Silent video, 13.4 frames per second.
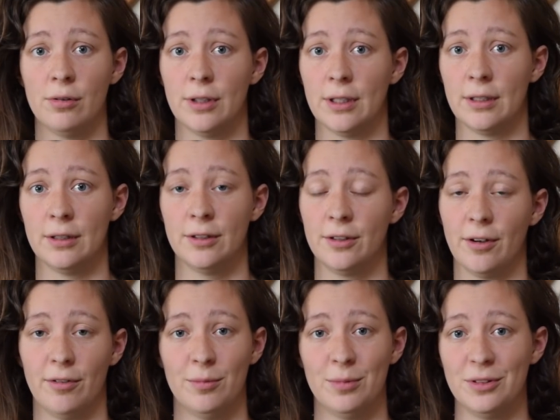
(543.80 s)
that the
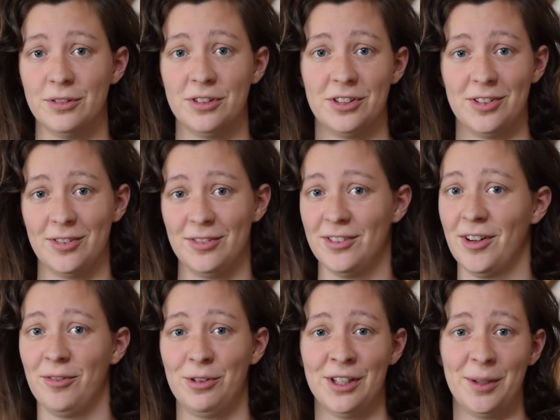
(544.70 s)
government is
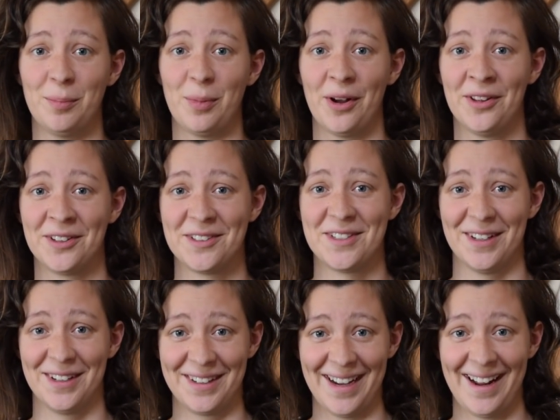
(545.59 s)
not really bothered
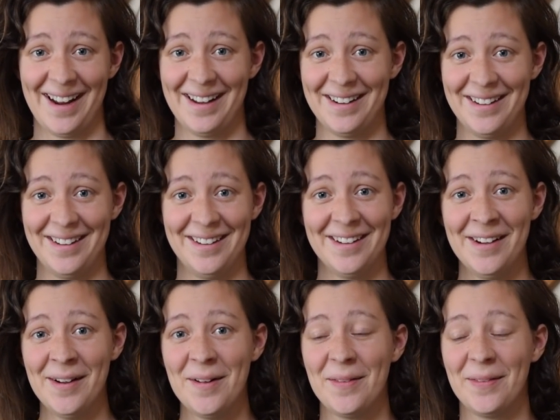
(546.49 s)
to get any.
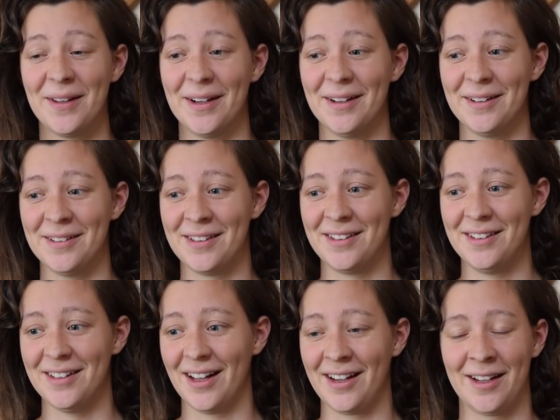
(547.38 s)

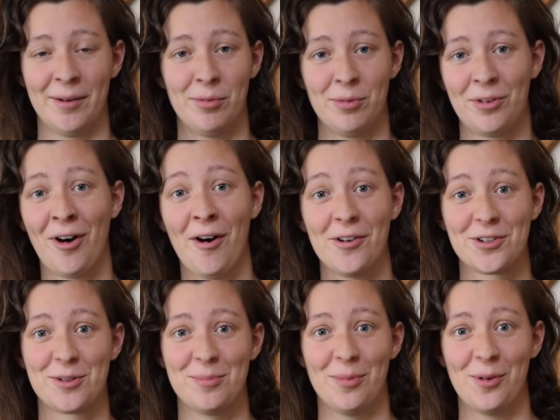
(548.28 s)
Like it would
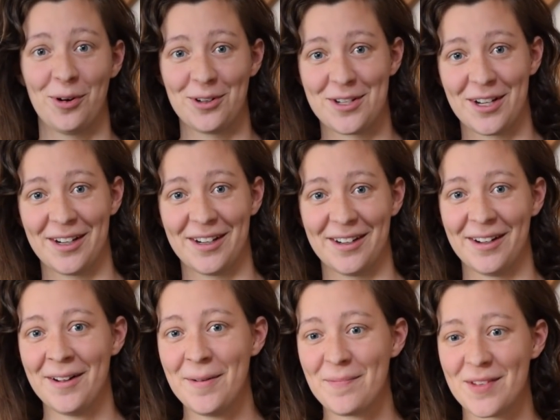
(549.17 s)
cost more to
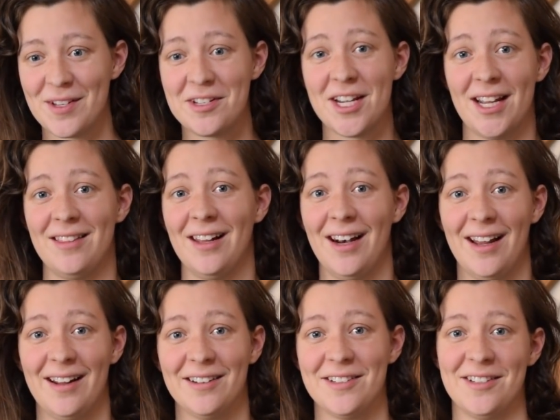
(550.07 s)
send the
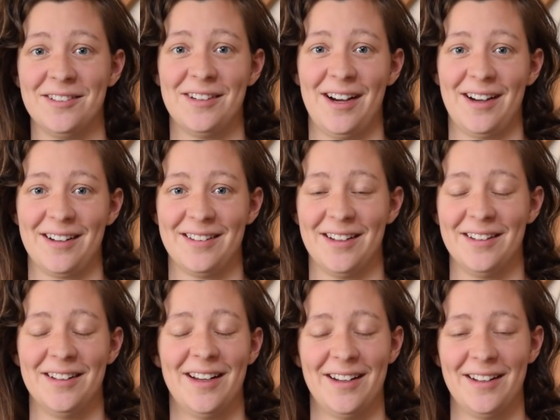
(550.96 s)
letter to
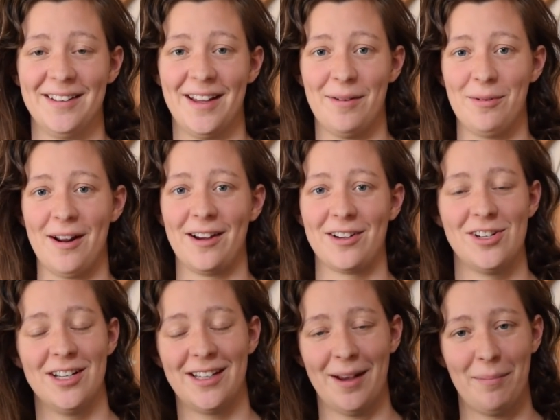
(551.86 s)
than they would
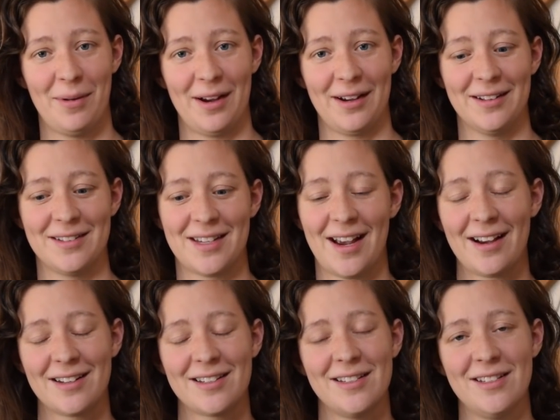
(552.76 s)
actually get back in
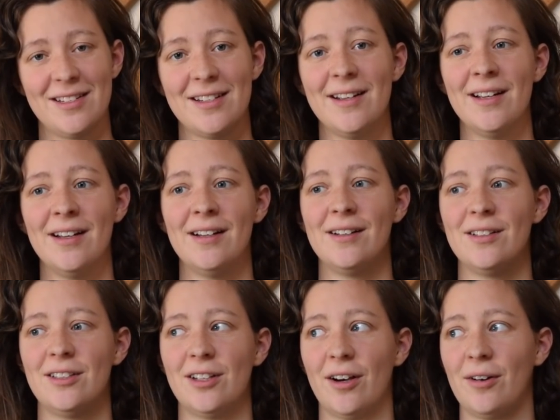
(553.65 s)
taxes.
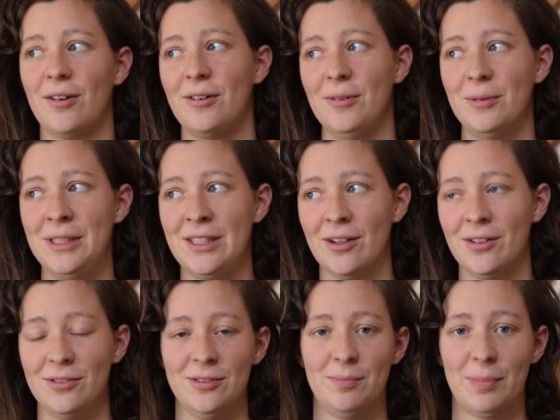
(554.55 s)
So we
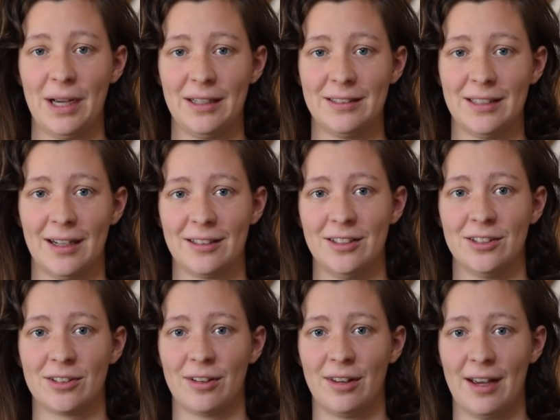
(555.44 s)
don't pay taxes
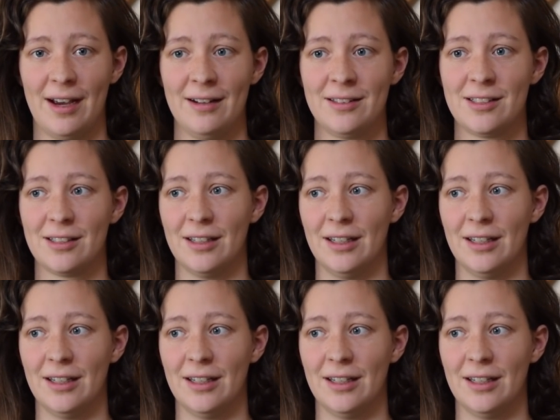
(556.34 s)
on that.